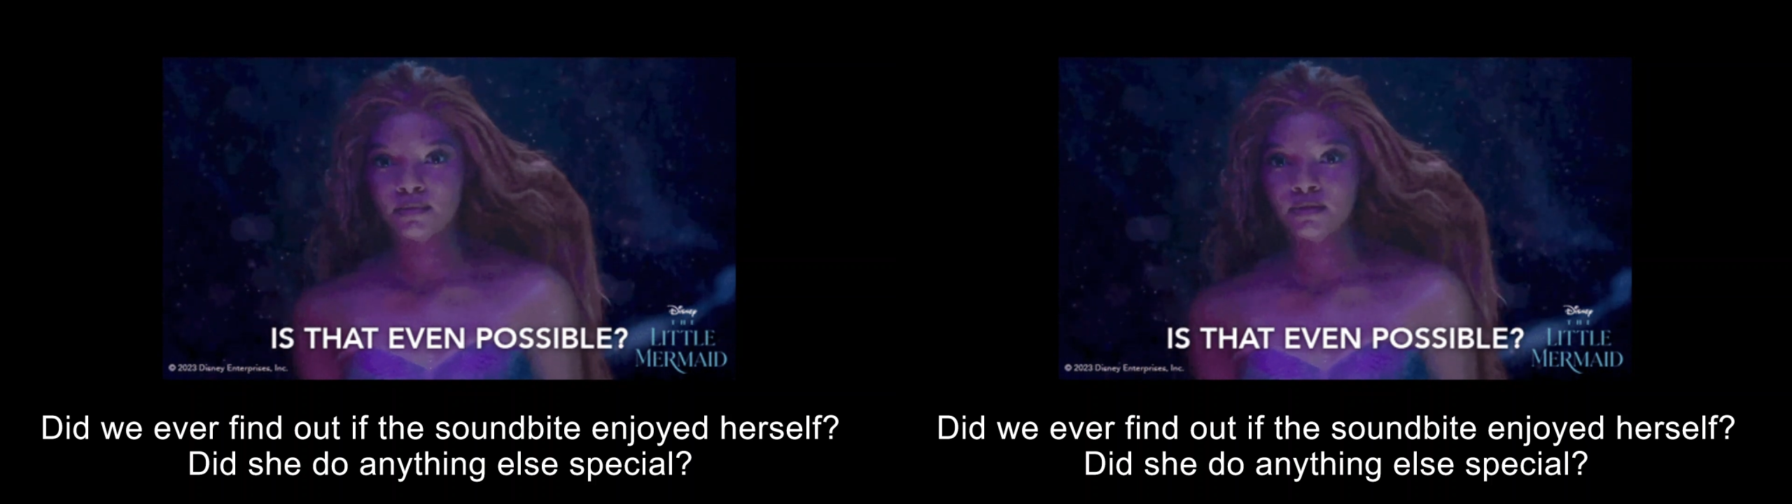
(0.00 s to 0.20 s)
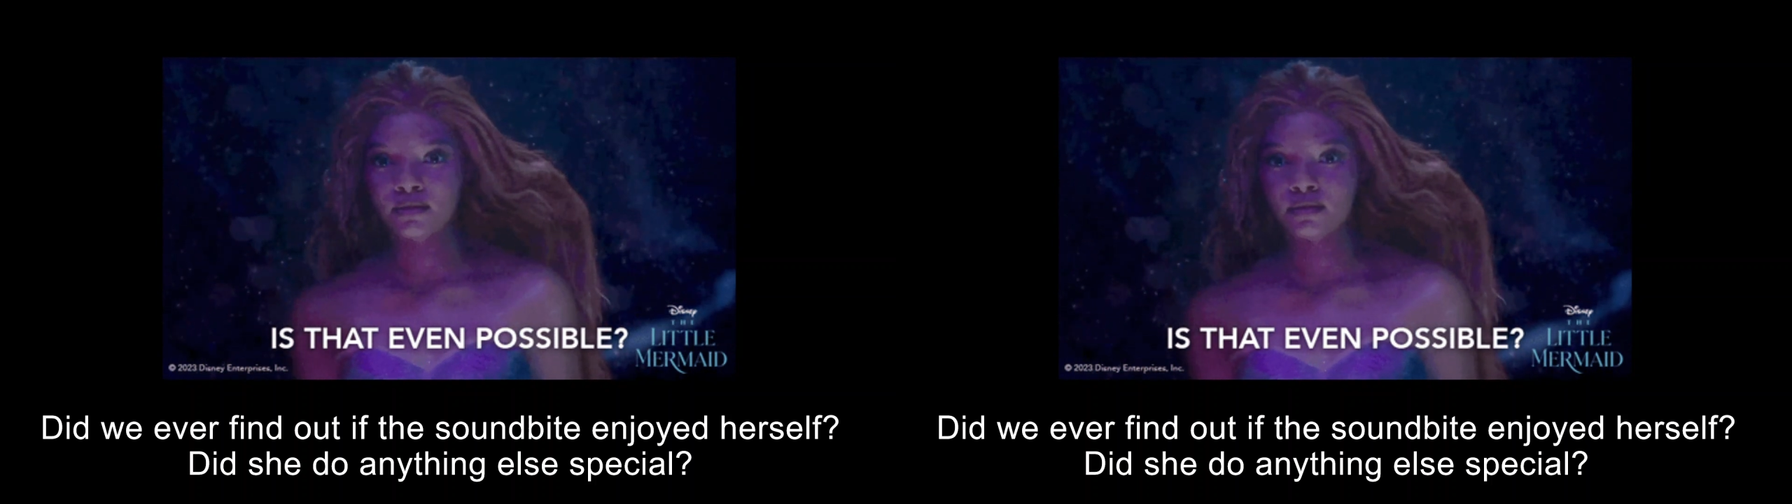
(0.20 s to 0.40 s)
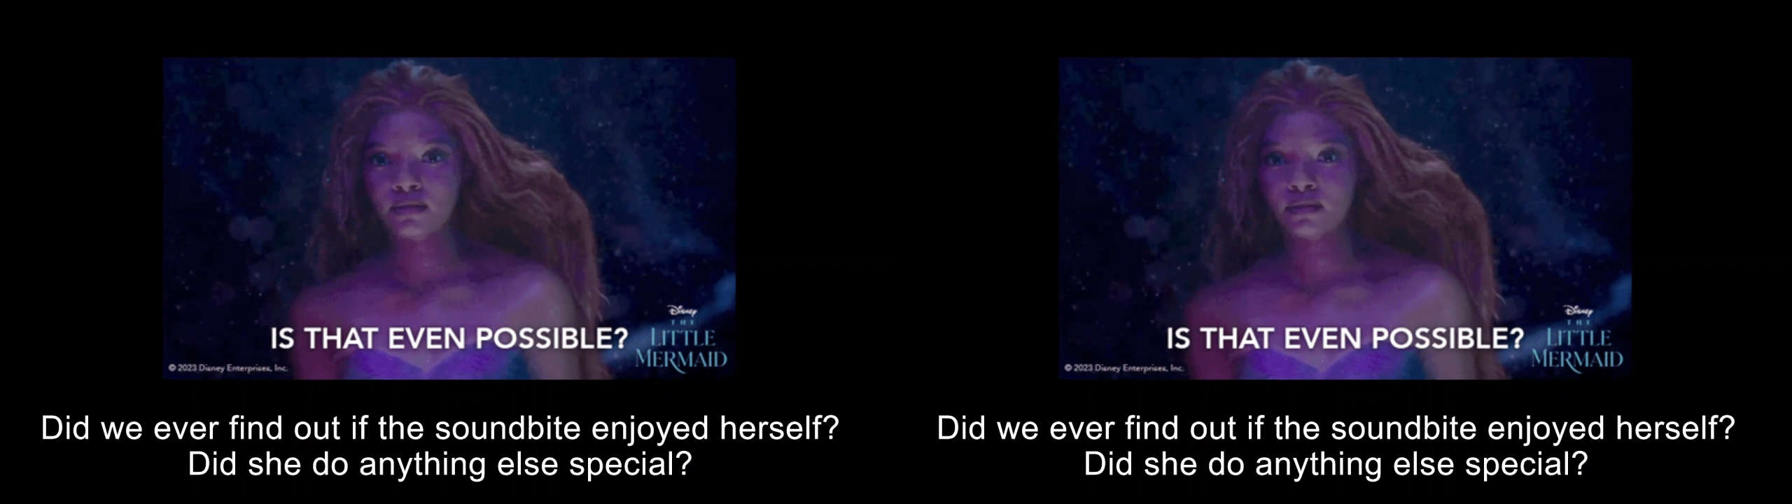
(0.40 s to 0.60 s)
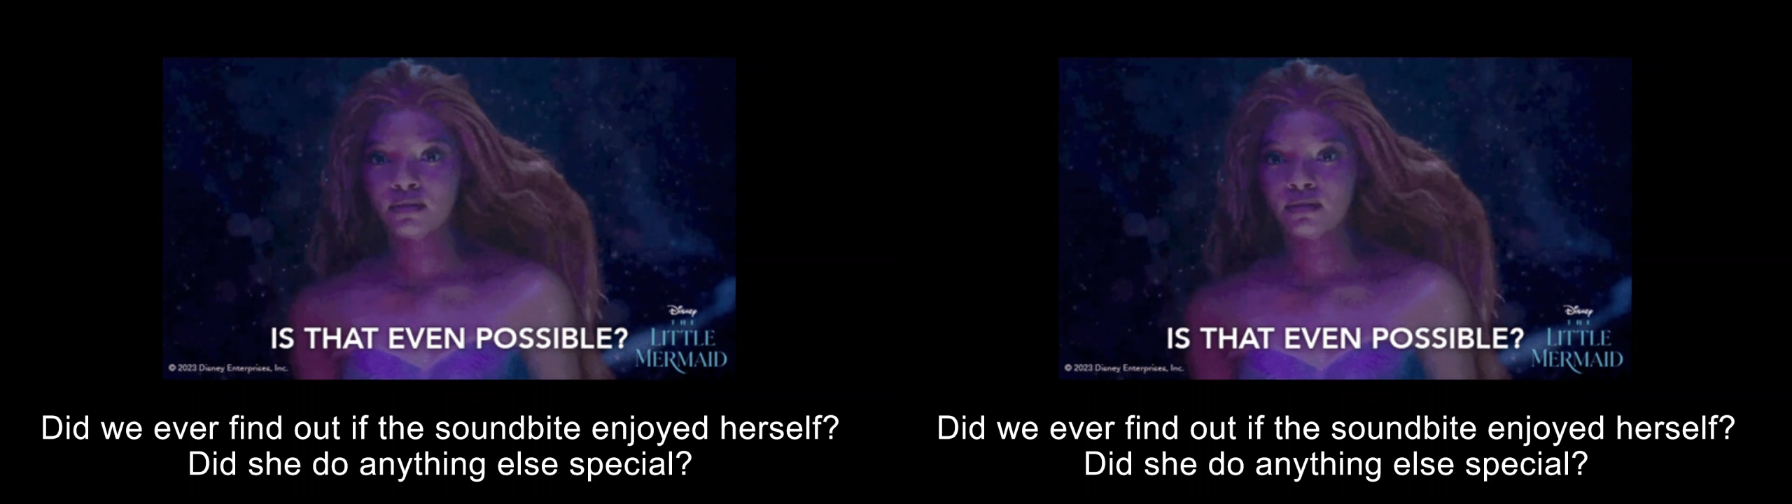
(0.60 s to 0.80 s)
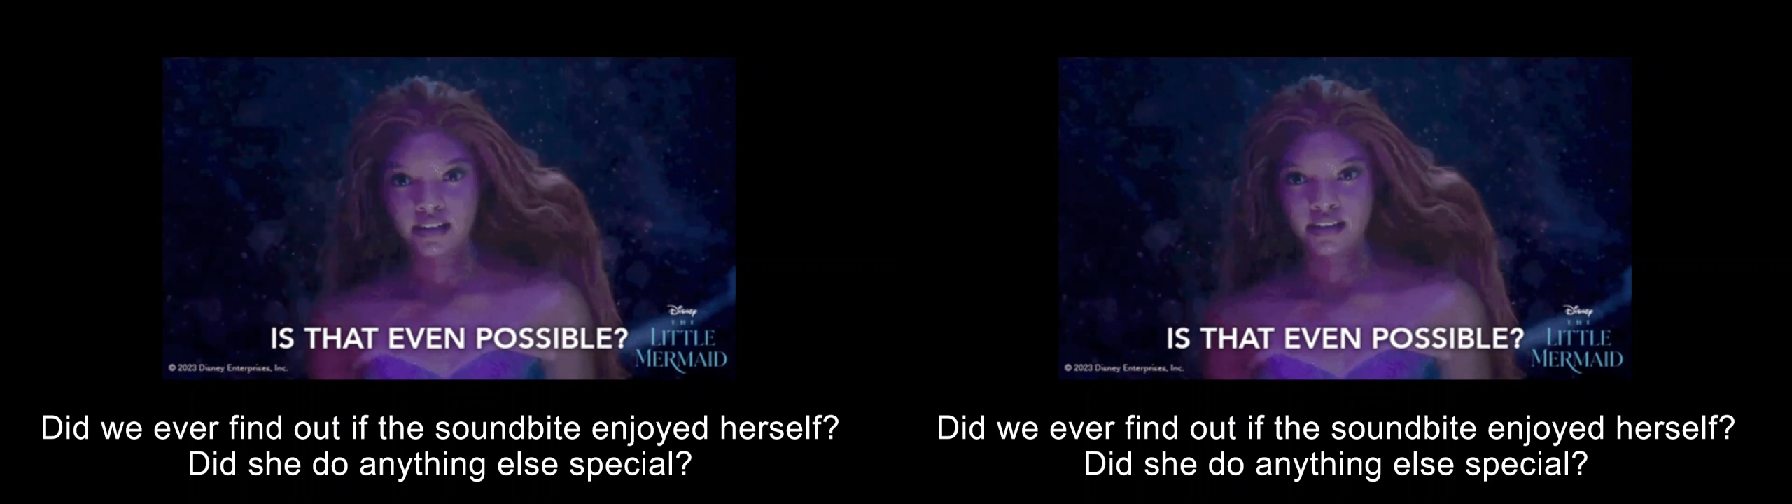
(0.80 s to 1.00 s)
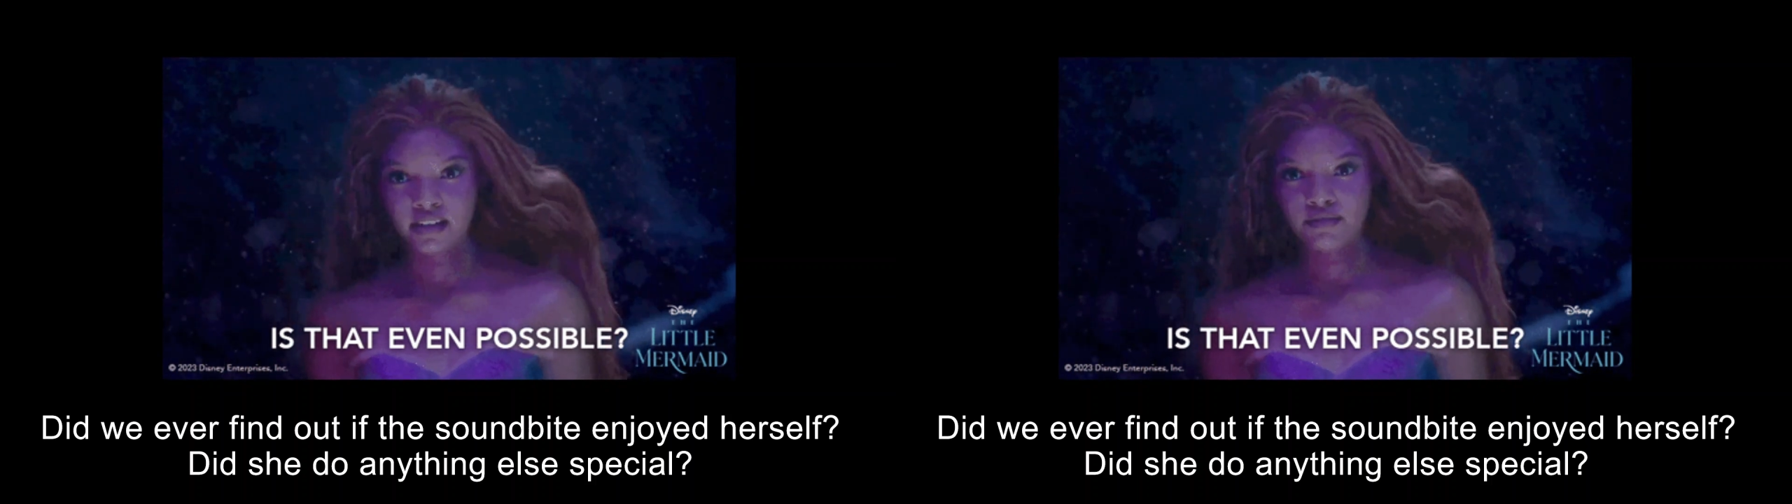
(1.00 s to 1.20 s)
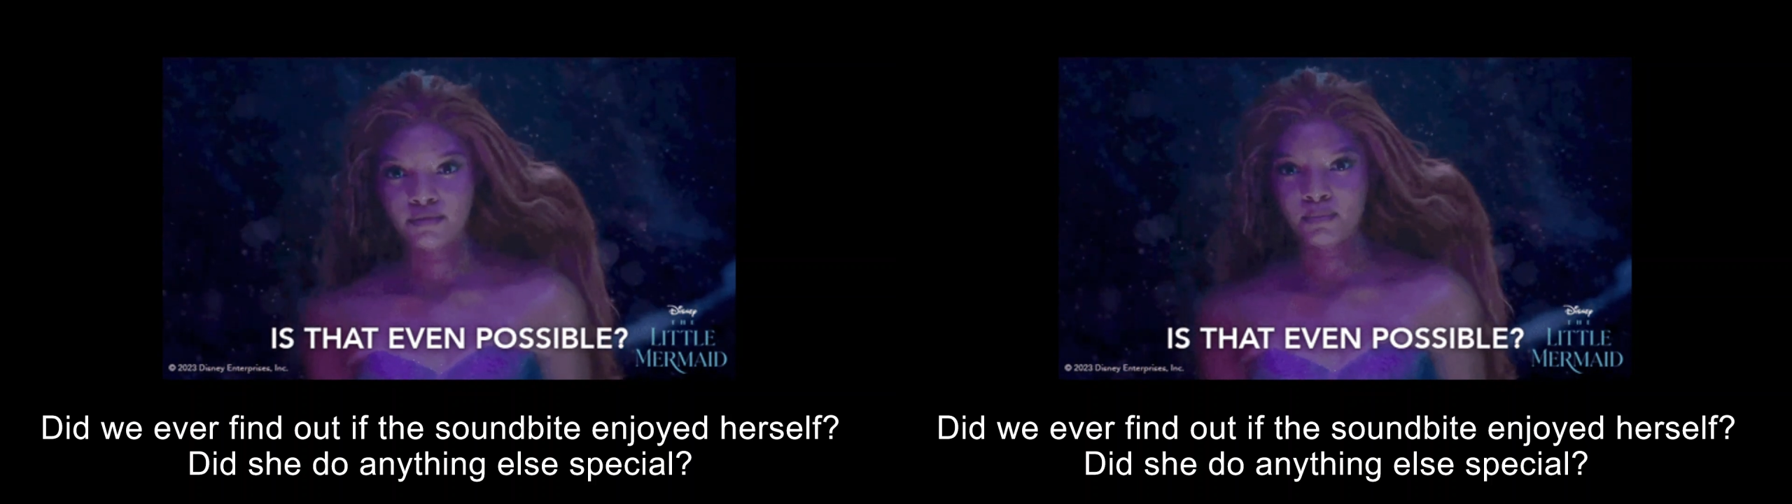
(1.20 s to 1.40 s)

So it's gonna be a